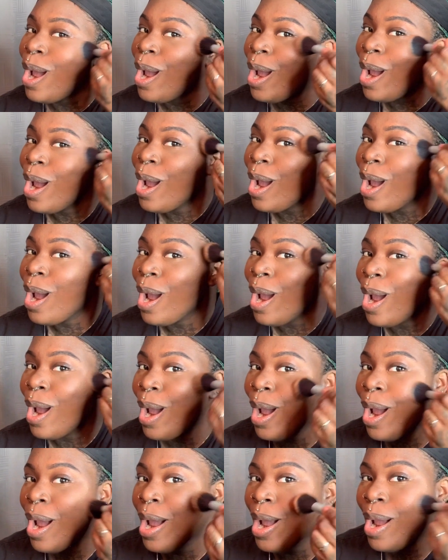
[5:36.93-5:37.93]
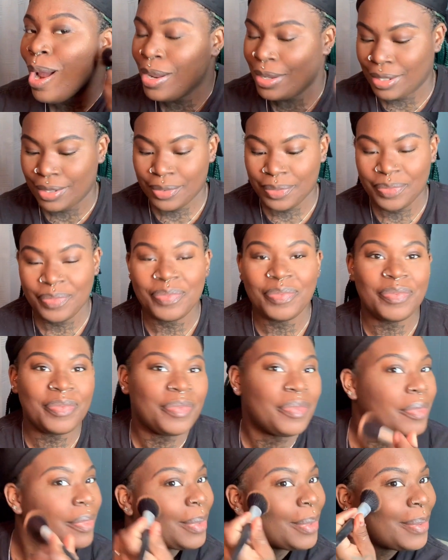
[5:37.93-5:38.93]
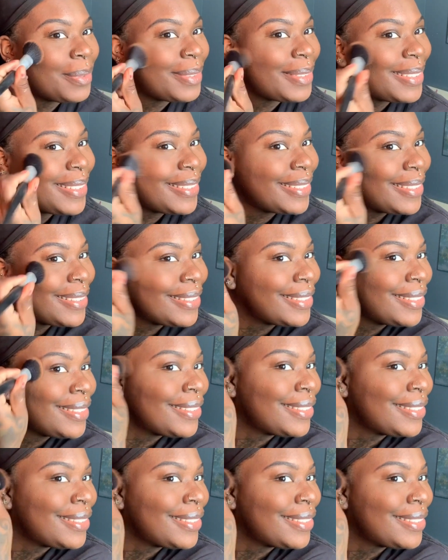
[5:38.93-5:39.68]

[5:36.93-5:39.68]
(no one is talking)